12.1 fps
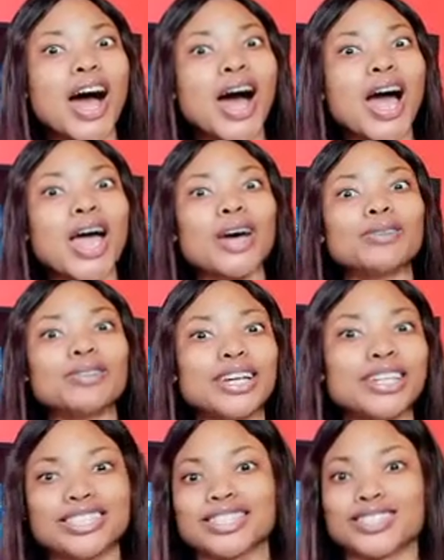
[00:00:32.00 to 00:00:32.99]
I am
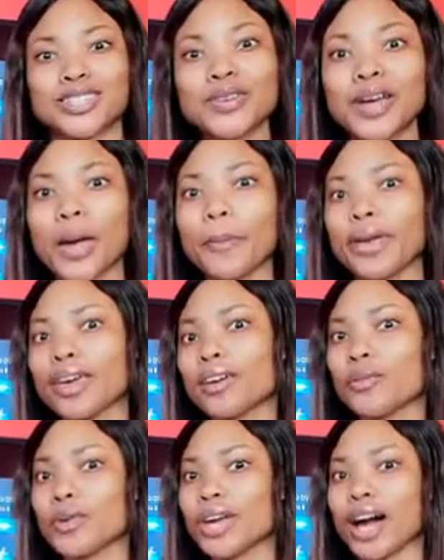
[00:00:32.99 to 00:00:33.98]
so
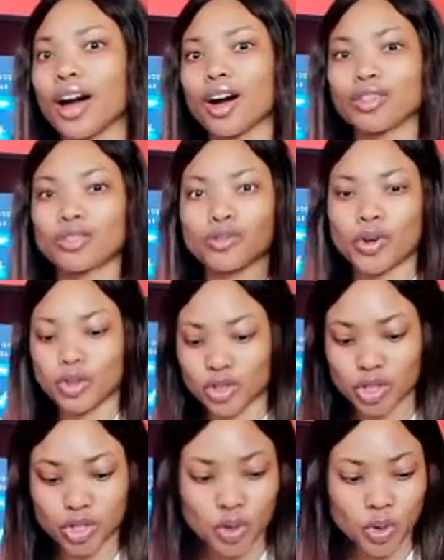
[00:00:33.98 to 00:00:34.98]
happy we are on the road
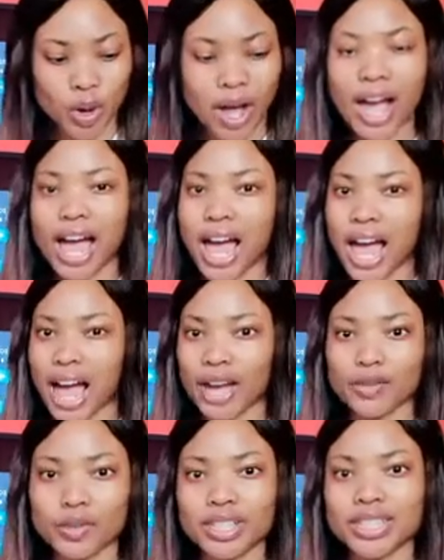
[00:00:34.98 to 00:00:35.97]
to
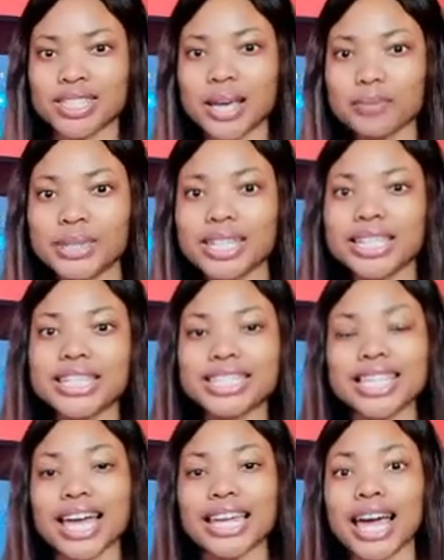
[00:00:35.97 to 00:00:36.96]
100
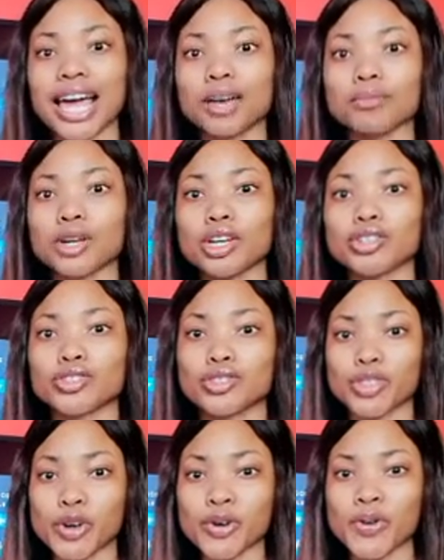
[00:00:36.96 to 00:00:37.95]
subbies, and I am
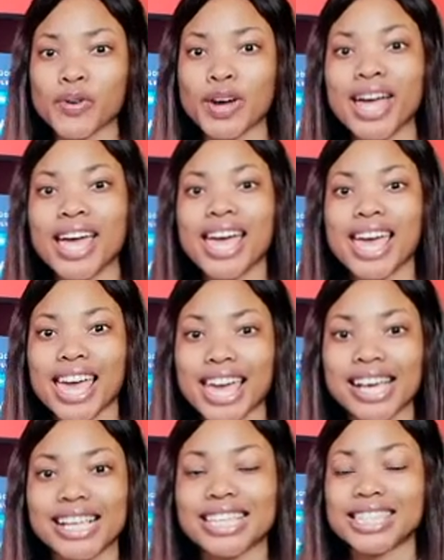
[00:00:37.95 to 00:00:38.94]
so
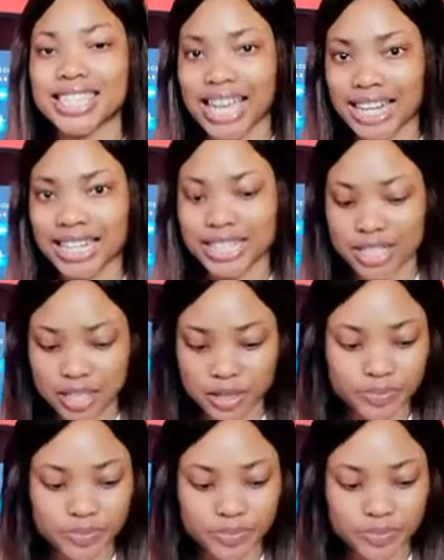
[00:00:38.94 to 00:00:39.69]
excited.